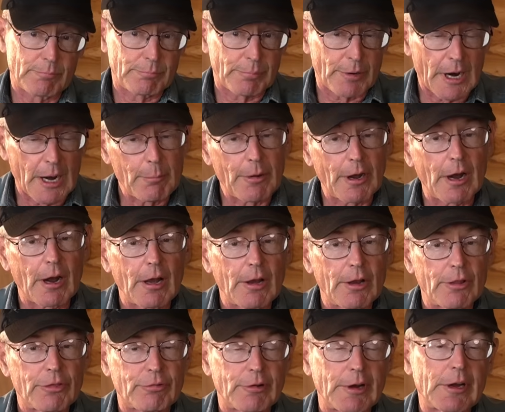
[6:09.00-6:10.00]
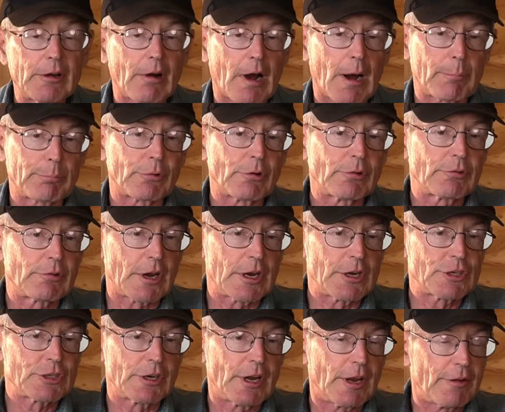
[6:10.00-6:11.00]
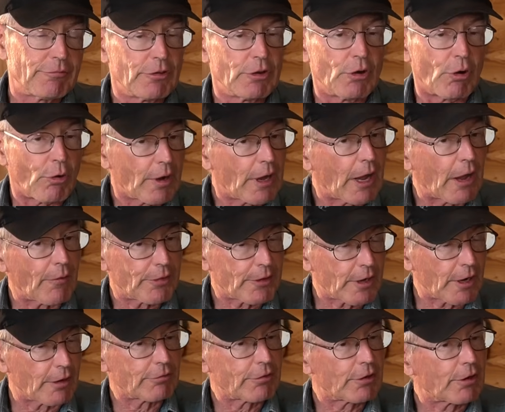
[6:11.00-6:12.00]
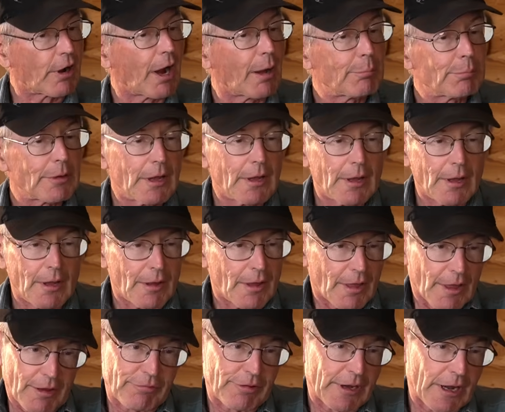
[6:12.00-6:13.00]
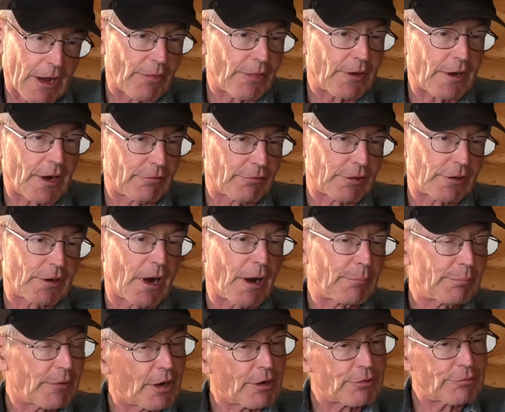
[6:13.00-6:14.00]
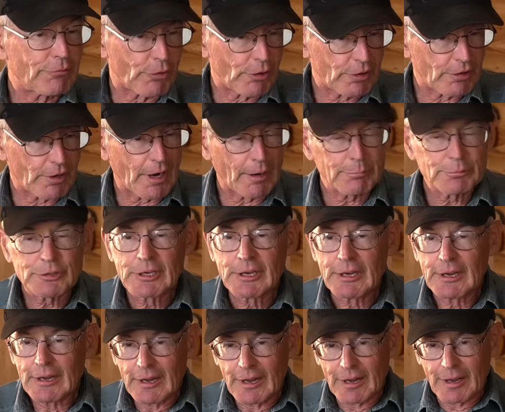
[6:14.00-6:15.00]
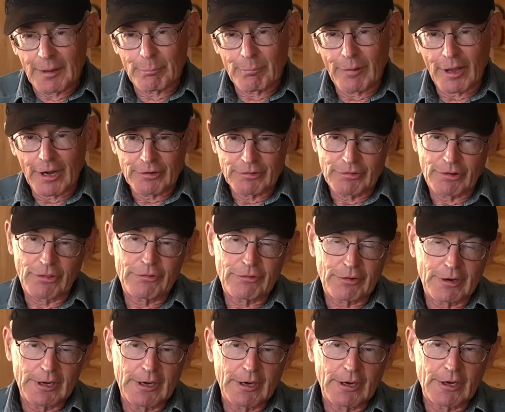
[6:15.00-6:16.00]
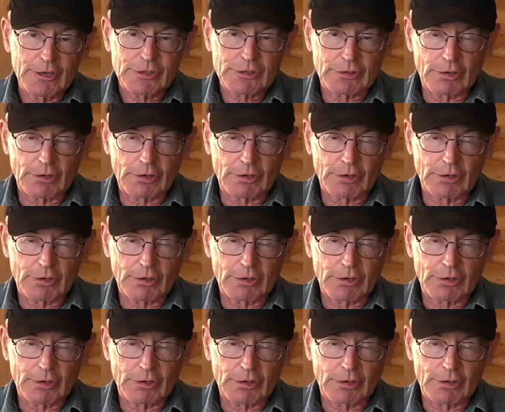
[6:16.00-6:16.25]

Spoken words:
Primarily a 3-crop rotation if you don't count the cover crop. If you count the cover crop, then it's 4 crops, but it's in 3 years.